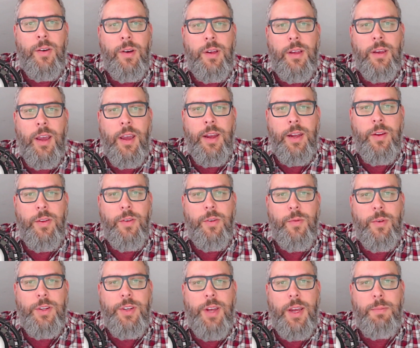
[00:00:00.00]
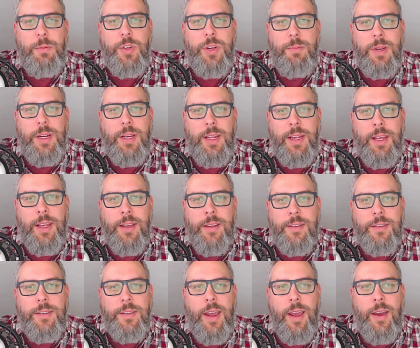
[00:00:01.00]
I'll guide you through what ChatGPT
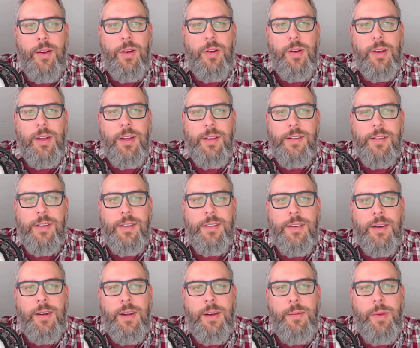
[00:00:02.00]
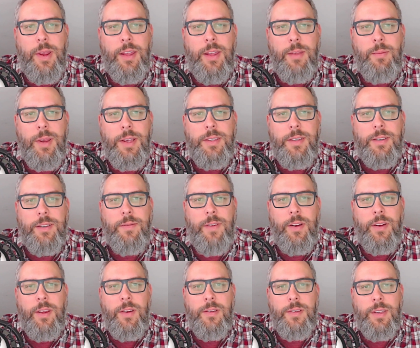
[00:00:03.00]
is, how you can easily sign up, and the basics of how
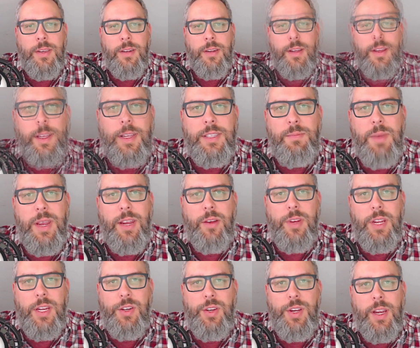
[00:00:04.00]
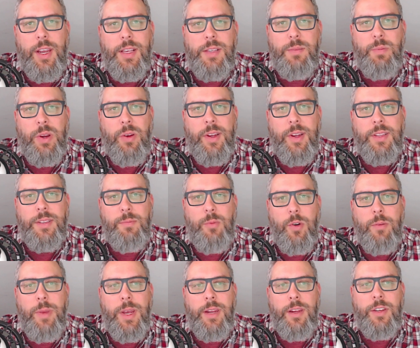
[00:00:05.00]
to use it. Let's make your teaching experience more
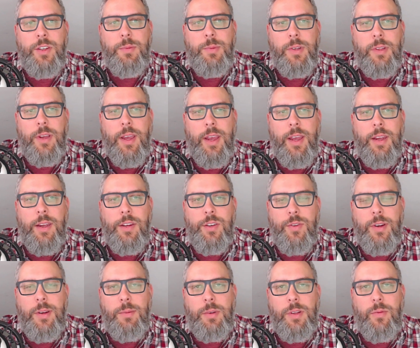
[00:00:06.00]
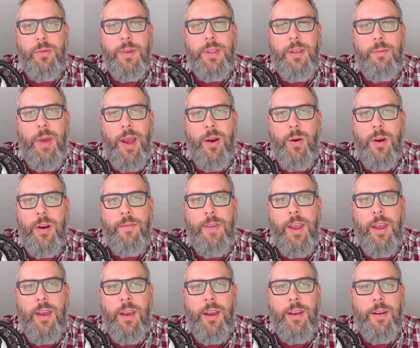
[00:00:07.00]
manageable and enjoyable with the power of
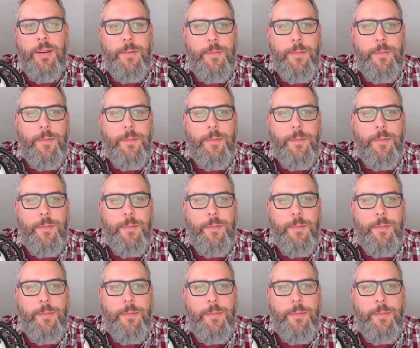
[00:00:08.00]
AI.